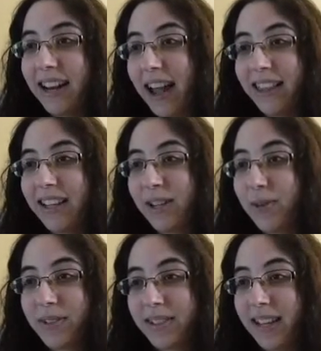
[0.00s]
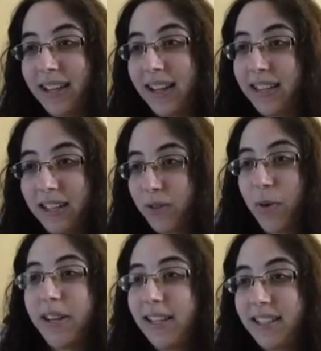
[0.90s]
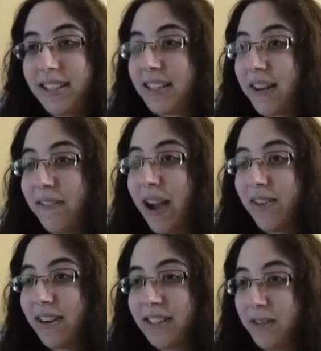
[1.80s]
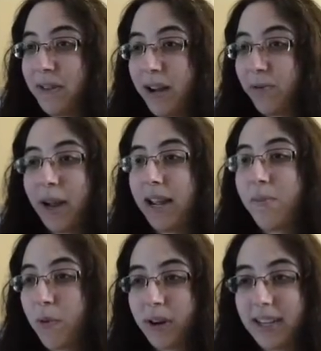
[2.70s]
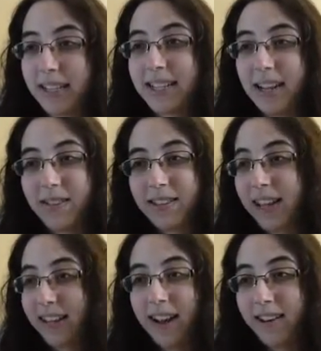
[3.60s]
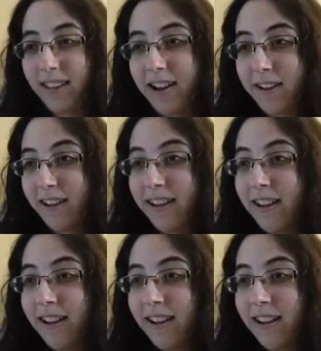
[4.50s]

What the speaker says: I think it was like in the 20s of hours, if not way more, because that sounds like not